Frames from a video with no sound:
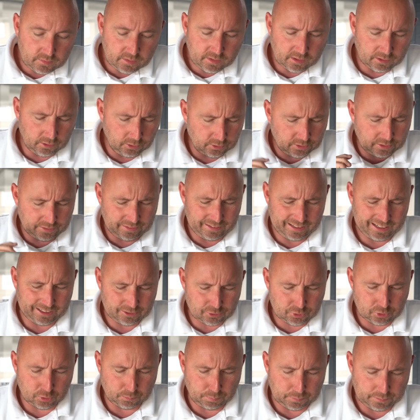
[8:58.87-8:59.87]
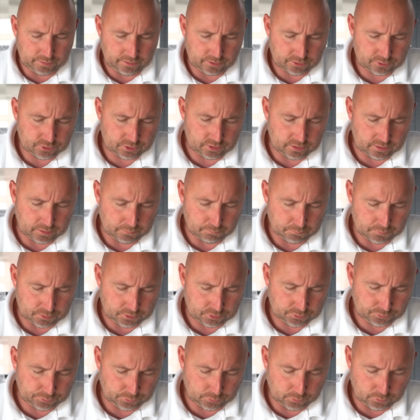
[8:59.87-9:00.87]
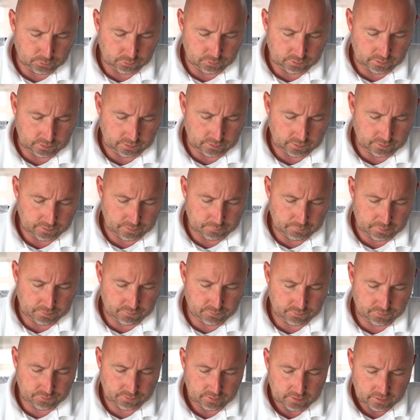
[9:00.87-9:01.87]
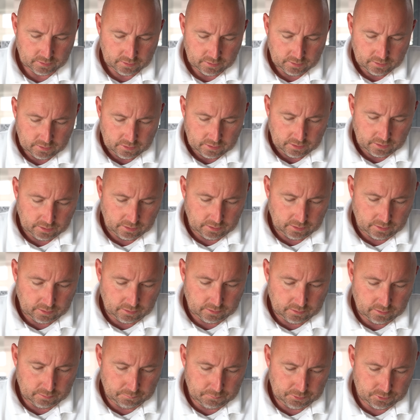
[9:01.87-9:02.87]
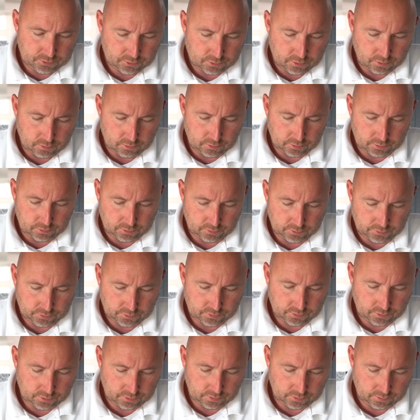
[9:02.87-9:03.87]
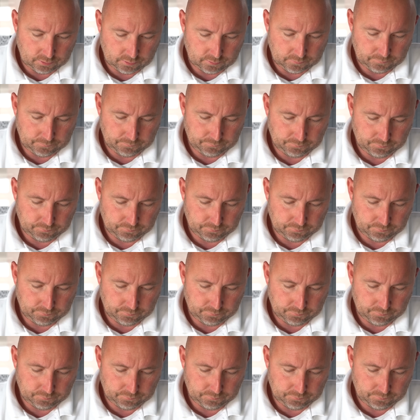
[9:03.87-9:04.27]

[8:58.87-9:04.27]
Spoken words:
look at the actual production numbers for the month, and let me scroll across to